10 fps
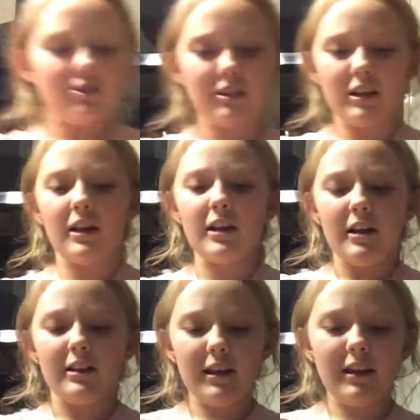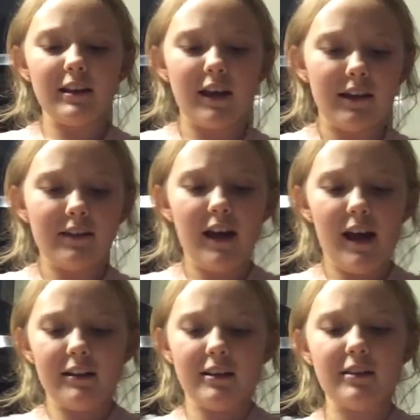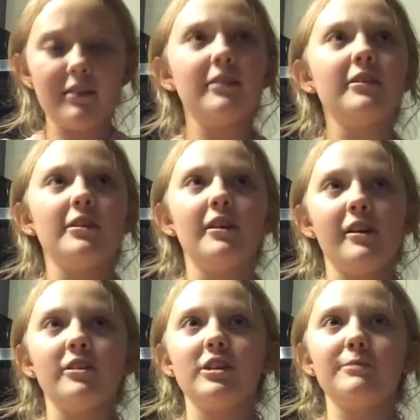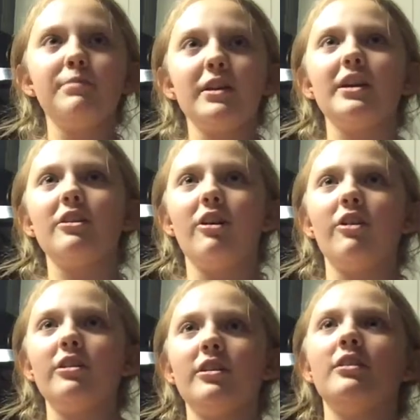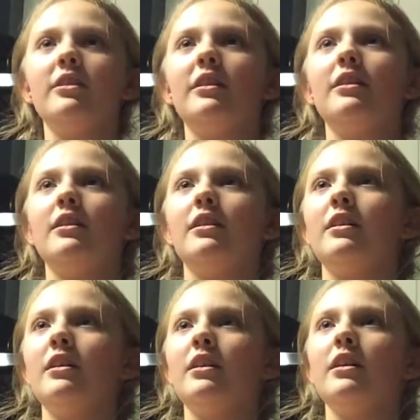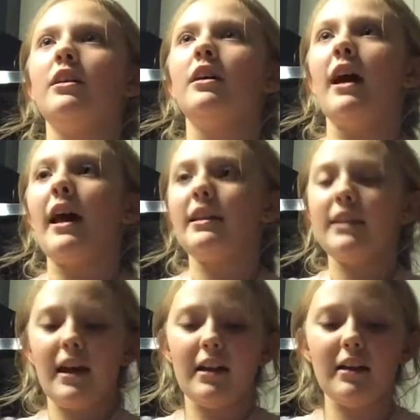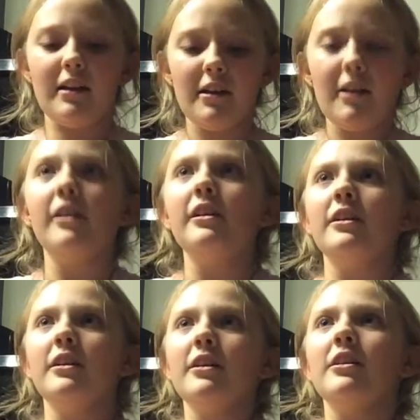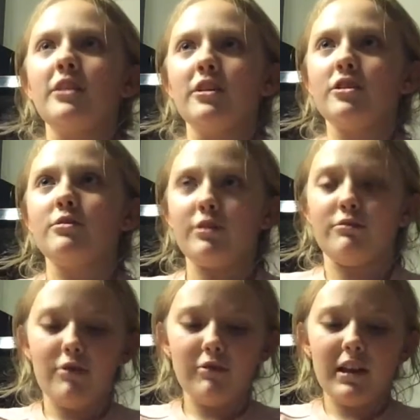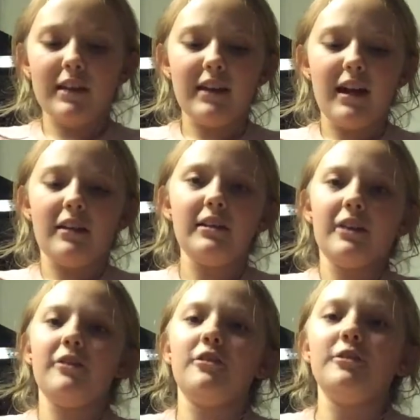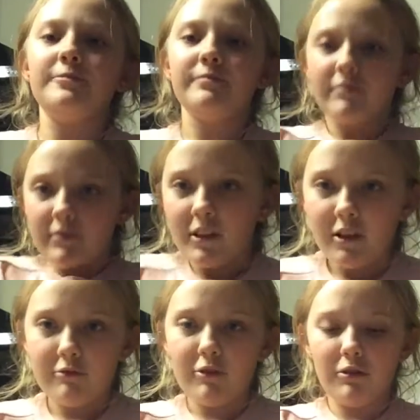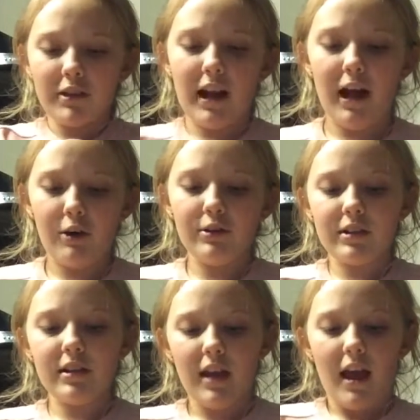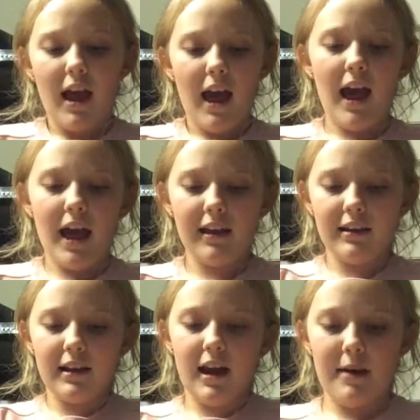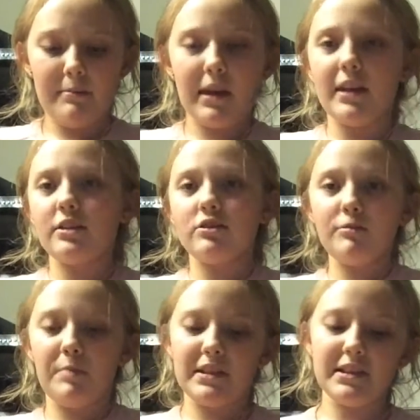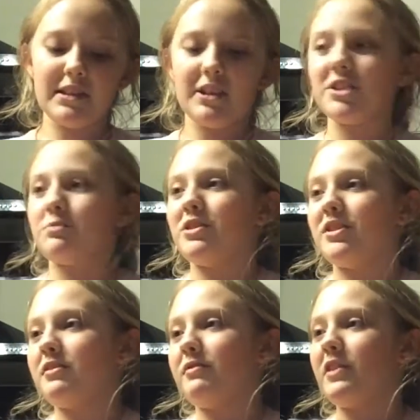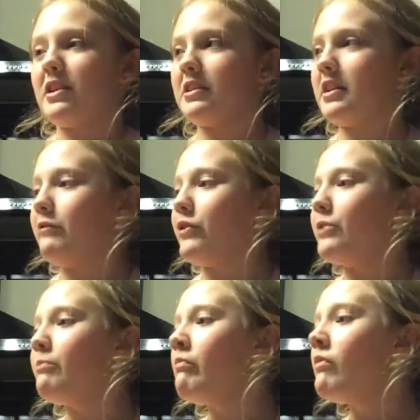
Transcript: just gonna take it like that, just put it on, and then you just wanna roll like that a little, roll it out. And I'm making 2 pizzas because one doesn't fit in the oven.